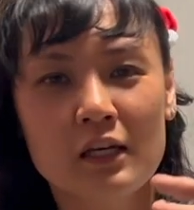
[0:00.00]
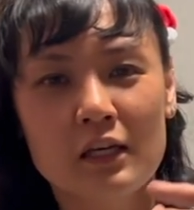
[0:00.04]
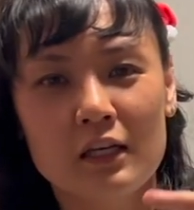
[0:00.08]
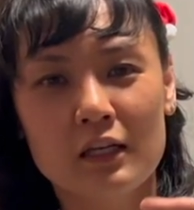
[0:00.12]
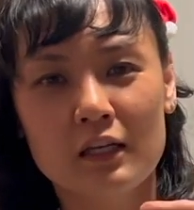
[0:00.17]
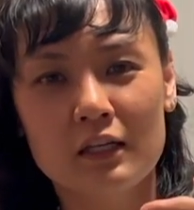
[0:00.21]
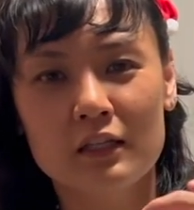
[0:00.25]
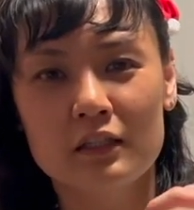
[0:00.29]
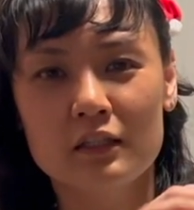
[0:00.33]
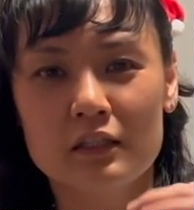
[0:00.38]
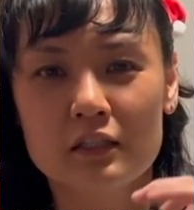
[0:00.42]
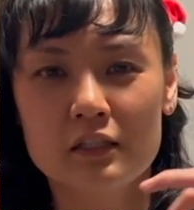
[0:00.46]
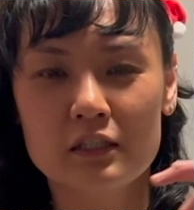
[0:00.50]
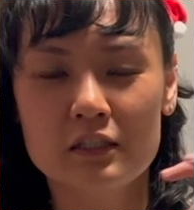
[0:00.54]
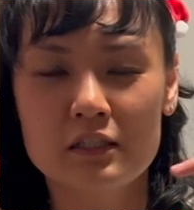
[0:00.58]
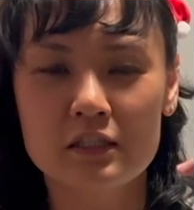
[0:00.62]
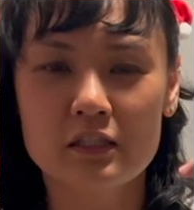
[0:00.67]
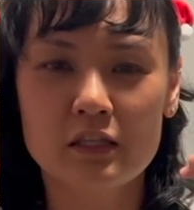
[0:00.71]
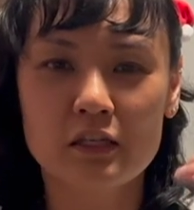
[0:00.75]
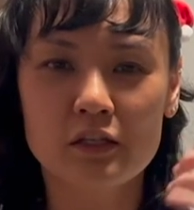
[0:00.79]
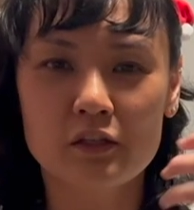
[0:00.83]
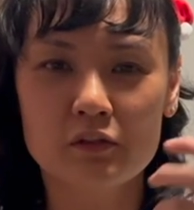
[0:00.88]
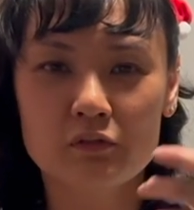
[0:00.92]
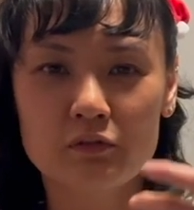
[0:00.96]
and is
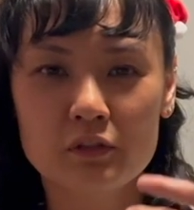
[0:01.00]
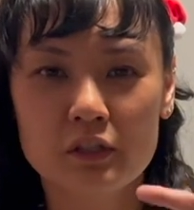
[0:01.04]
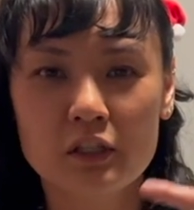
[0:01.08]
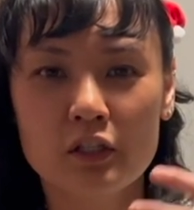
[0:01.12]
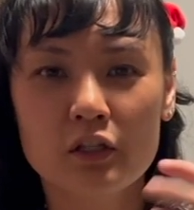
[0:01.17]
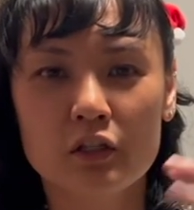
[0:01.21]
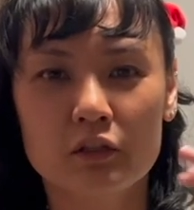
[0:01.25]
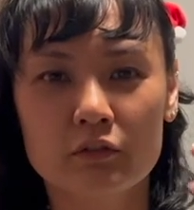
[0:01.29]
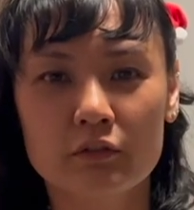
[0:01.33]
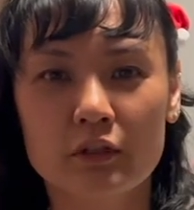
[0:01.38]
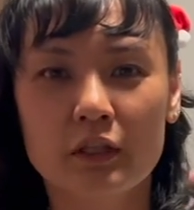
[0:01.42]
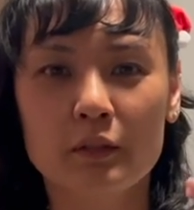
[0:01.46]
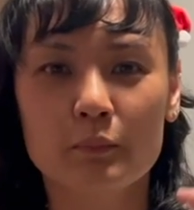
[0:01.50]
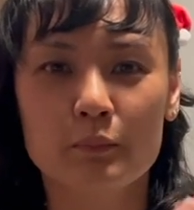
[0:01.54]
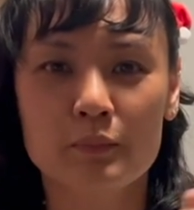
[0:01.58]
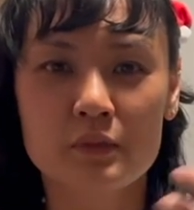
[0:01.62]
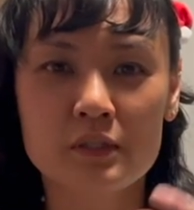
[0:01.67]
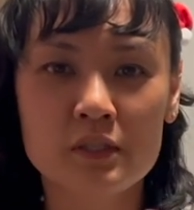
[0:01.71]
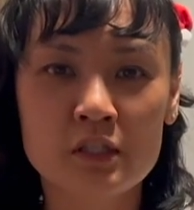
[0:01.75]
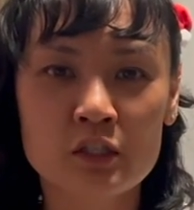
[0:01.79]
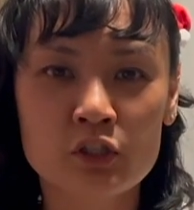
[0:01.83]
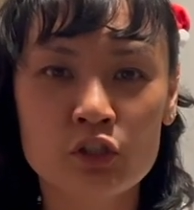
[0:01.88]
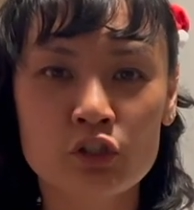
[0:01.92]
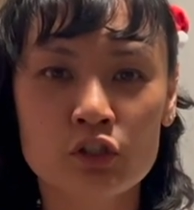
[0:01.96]
there a really correct
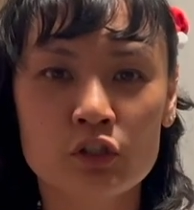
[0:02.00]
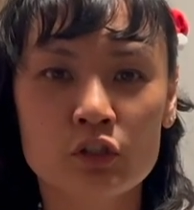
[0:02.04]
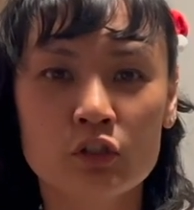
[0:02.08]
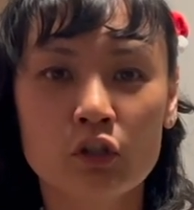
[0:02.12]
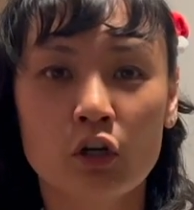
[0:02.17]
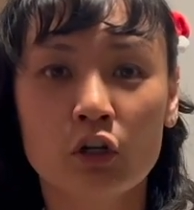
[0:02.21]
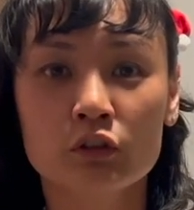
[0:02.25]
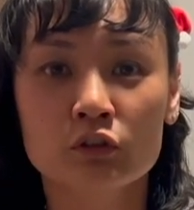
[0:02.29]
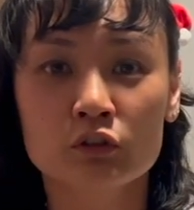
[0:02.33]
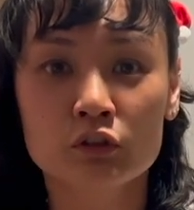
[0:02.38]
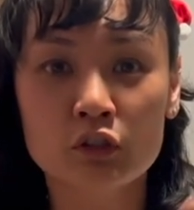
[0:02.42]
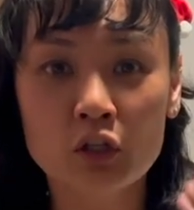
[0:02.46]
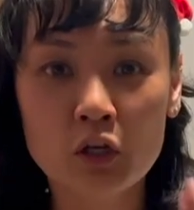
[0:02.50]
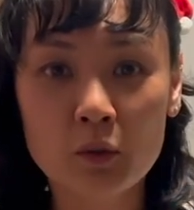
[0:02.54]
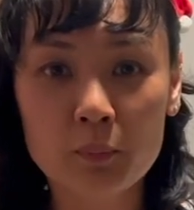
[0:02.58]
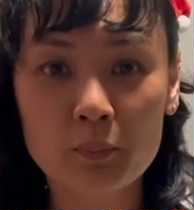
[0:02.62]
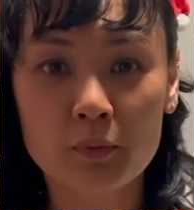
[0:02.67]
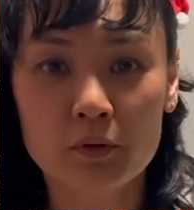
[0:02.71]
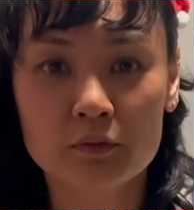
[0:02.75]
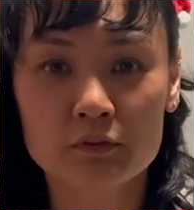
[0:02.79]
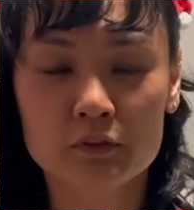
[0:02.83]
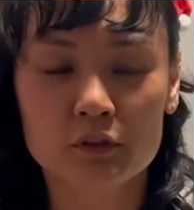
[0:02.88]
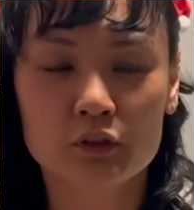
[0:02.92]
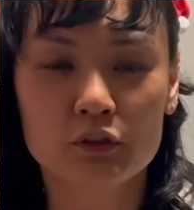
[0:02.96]
position on top
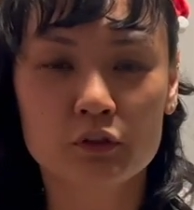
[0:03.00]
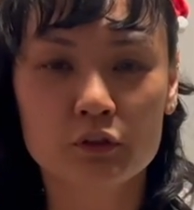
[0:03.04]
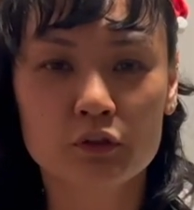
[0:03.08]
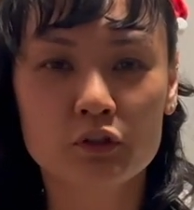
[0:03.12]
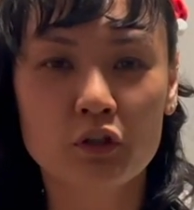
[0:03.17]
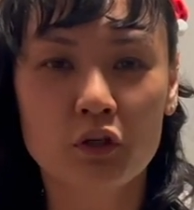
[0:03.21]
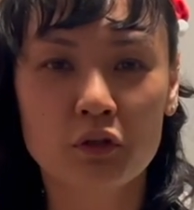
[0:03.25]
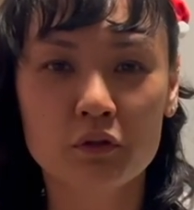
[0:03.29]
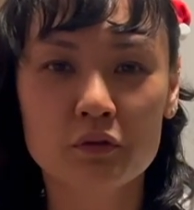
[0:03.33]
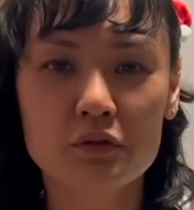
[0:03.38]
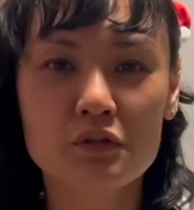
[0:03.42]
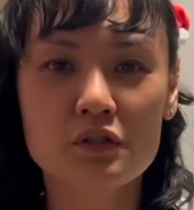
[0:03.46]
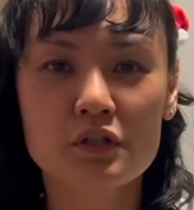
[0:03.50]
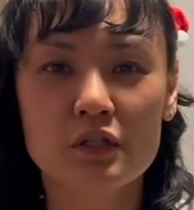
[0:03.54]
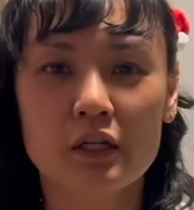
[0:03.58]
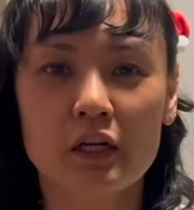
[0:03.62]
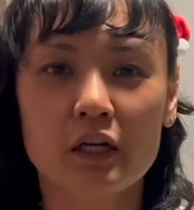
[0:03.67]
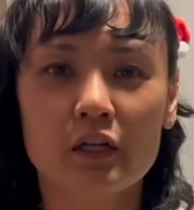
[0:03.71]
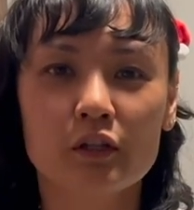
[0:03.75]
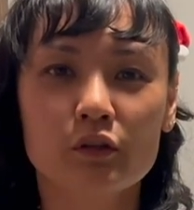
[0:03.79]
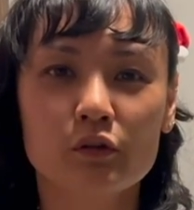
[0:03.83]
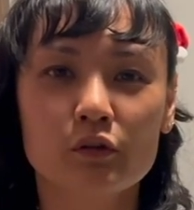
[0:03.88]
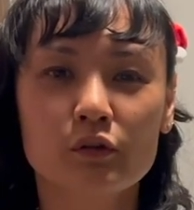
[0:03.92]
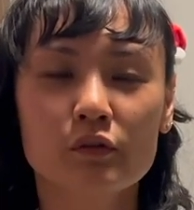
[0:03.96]
of the tutorials that I
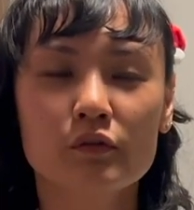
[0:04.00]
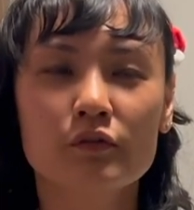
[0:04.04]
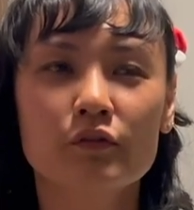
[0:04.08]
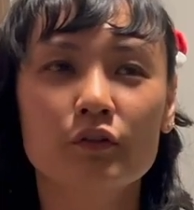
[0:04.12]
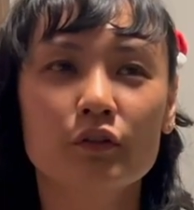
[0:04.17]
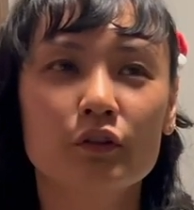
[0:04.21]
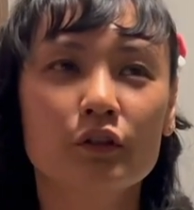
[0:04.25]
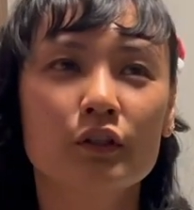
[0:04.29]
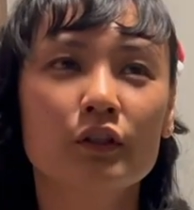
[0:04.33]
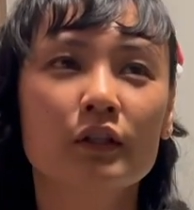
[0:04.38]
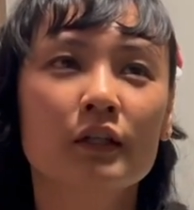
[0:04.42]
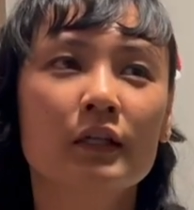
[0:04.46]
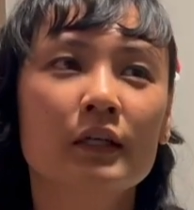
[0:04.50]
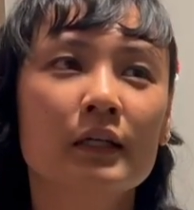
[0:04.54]
go for,